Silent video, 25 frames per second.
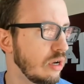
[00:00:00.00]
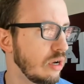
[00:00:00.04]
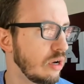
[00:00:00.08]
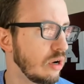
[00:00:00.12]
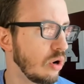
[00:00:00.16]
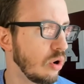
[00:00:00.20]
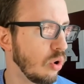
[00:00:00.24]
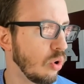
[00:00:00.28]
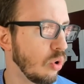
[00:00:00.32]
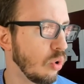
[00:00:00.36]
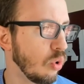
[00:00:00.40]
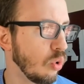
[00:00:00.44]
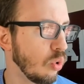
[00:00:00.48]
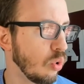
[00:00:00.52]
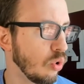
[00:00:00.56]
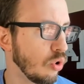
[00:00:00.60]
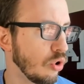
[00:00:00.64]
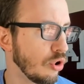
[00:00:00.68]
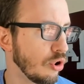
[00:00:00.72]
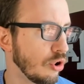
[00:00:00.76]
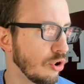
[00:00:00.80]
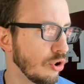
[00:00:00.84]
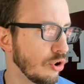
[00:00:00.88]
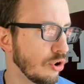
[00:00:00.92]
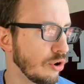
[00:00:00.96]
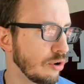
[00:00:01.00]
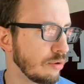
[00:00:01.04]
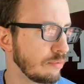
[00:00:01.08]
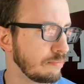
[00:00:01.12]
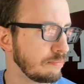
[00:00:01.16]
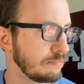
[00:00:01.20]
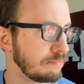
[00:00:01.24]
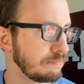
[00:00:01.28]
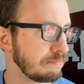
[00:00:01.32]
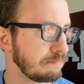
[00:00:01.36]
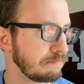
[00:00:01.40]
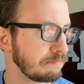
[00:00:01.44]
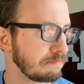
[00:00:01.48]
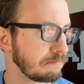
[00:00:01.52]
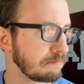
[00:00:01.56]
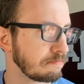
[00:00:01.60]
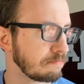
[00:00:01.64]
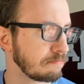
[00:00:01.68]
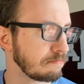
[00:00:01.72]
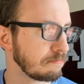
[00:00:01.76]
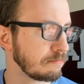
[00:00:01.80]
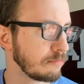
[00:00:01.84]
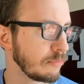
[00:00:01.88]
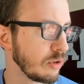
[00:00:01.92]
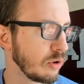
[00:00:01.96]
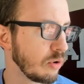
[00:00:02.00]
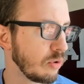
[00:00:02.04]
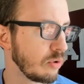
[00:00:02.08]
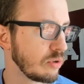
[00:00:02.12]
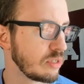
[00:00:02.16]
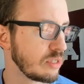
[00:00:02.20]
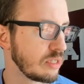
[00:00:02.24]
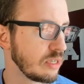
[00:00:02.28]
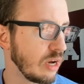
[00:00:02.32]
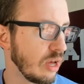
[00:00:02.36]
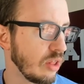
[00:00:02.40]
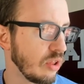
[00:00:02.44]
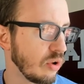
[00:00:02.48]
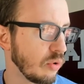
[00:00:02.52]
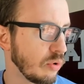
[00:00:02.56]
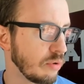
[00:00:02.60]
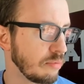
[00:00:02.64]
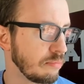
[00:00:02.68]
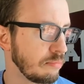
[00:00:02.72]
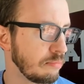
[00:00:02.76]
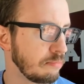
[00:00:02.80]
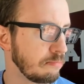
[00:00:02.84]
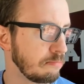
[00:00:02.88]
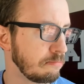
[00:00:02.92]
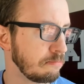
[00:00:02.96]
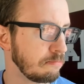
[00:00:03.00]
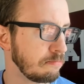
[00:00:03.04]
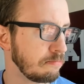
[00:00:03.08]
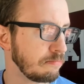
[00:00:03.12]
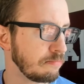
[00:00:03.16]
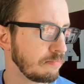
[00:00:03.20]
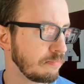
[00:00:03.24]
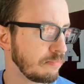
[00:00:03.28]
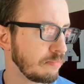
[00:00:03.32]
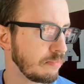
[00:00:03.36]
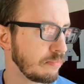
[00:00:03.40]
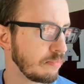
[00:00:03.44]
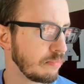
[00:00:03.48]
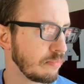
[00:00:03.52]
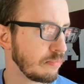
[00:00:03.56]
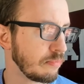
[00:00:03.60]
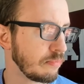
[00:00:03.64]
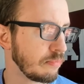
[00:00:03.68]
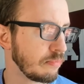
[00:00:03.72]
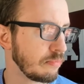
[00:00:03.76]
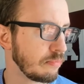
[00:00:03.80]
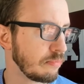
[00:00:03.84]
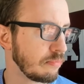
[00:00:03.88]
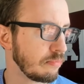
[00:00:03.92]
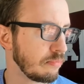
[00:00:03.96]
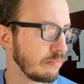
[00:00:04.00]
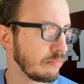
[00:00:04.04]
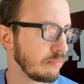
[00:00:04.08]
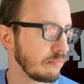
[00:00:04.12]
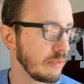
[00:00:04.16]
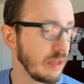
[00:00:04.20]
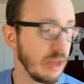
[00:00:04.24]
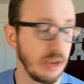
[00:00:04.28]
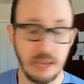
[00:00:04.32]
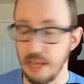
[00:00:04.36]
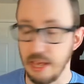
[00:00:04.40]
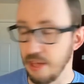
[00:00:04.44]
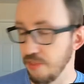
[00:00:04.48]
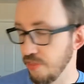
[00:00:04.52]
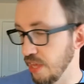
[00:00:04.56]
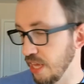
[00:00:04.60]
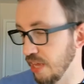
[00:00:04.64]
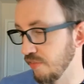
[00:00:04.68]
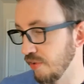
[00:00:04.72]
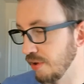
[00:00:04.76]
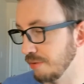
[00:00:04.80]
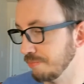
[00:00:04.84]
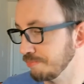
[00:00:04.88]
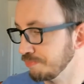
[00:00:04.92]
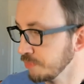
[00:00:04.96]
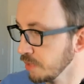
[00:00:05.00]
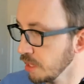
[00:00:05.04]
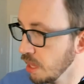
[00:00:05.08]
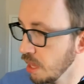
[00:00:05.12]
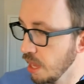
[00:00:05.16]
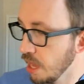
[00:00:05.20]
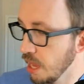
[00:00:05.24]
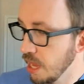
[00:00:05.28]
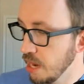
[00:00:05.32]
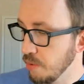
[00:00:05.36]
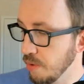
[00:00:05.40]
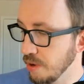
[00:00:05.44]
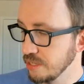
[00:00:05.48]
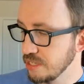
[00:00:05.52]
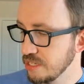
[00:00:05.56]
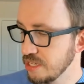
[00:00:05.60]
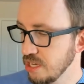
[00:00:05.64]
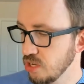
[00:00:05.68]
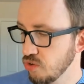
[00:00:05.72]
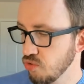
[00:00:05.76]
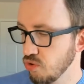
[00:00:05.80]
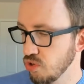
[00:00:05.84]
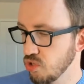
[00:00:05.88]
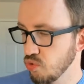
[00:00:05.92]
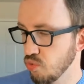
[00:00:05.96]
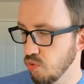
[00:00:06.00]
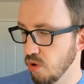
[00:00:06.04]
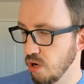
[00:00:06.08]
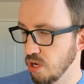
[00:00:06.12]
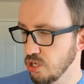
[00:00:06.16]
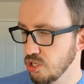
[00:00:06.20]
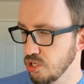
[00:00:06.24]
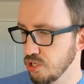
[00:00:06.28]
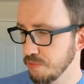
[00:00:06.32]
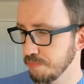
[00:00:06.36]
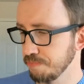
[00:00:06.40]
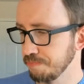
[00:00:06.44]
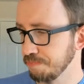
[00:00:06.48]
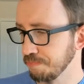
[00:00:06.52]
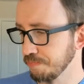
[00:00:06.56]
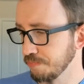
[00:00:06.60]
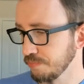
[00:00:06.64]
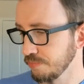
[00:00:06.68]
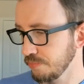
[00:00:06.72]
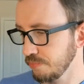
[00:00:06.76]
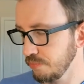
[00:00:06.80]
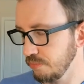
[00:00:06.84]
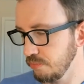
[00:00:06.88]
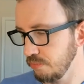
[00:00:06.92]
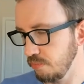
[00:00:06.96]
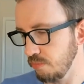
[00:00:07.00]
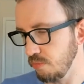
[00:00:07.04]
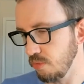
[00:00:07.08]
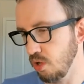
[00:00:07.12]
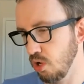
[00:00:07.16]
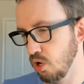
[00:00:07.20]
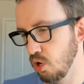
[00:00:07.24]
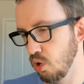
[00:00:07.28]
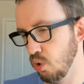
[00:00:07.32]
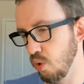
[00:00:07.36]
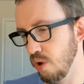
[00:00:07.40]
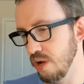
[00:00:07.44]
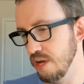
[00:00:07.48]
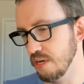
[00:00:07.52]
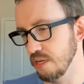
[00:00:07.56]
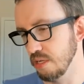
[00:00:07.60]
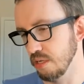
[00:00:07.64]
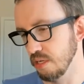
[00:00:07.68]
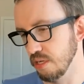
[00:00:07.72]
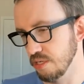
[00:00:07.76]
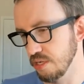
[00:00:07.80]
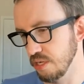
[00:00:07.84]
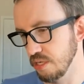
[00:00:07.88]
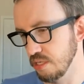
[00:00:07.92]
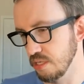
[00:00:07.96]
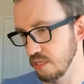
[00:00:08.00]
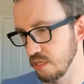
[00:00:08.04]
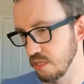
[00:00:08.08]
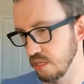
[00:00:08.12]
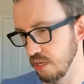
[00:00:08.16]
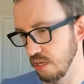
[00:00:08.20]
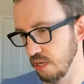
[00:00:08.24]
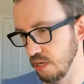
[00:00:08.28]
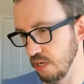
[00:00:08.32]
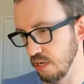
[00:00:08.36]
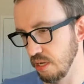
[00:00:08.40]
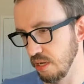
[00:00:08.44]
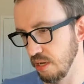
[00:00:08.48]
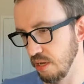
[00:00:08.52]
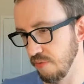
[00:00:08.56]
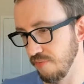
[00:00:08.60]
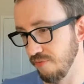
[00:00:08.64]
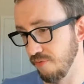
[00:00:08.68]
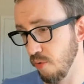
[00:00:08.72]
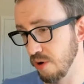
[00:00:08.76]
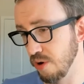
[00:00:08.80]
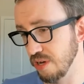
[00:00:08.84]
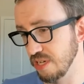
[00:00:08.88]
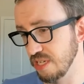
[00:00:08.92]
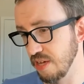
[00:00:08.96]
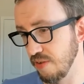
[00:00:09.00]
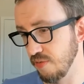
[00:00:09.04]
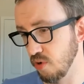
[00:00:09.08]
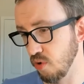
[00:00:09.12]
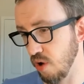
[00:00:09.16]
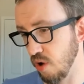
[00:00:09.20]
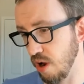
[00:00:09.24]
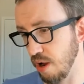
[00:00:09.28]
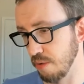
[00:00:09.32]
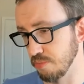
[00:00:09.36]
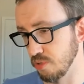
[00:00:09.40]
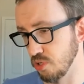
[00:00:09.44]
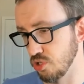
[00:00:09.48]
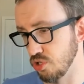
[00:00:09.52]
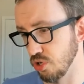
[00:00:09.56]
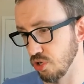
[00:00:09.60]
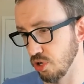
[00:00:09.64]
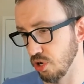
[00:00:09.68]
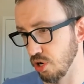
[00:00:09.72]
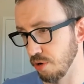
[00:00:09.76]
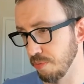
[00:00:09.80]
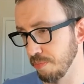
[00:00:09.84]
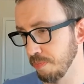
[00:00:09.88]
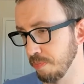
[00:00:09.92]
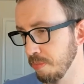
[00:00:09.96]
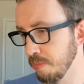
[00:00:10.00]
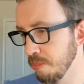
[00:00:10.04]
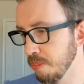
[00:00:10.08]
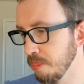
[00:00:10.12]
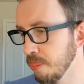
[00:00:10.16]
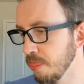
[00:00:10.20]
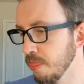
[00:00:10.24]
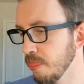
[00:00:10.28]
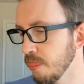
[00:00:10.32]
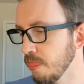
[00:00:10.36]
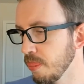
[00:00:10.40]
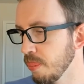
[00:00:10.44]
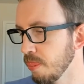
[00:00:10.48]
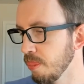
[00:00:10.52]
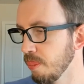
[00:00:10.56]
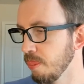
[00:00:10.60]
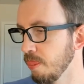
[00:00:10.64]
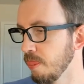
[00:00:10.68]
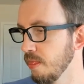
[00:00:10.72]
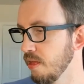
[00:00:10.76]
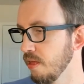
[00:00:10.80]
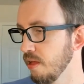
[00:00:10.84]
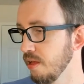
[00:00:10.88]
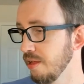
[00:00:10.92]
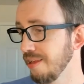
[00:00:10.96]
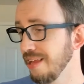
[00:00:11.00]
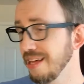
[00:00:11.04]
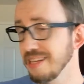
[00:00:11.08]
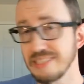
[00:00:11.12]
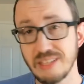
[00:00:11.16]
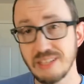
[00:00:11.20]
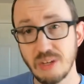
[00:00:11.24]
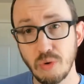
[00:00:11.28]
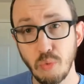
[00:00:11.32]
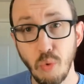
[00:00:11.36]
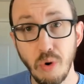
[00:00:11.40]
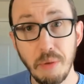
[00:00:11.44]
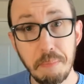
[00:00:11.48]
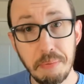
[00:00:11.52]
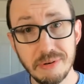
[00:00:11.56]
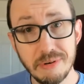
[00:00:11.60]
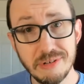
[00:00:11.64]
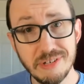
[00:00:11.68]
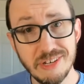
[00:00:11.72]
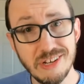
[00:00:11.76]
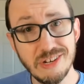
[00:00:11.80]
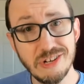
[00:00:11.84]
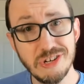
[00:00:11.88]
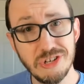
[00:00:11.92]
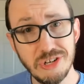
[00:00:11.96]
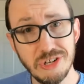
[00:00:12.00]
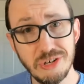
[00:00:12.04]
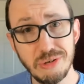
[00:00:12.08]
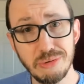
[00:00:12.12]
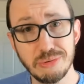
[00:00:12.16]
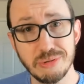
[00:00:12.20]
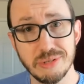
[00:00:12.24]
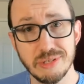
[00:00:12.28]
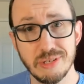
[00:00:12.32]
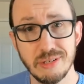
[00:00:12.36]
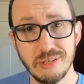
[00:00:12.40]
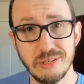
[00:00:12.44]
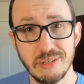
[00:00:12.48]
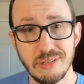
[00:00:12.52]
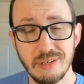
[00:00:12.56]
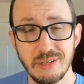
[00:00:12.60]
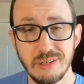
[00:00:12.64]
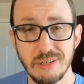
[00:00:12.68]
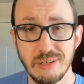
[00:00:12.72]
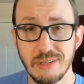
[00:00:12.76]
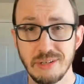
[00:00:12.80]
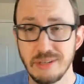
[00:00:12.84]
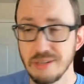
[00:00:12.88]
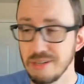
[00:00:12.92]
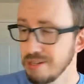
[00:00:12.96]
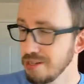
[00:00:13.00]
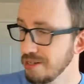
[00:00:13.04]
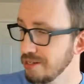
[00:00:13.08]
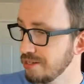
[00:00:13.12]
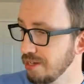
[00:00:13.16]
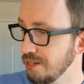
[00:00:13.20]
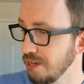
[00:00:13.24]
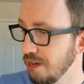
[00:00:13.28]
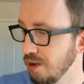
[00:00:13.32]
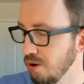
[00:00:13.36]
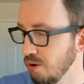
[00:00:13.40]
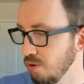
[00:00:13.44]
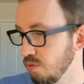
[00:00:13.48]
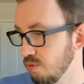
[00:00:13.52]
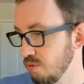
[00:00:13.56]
or what's the other one? I can't think of it. Anyway, Citrus Rush Quite delicious. Uh, 47 grams of sugar. Less than 1% juice. So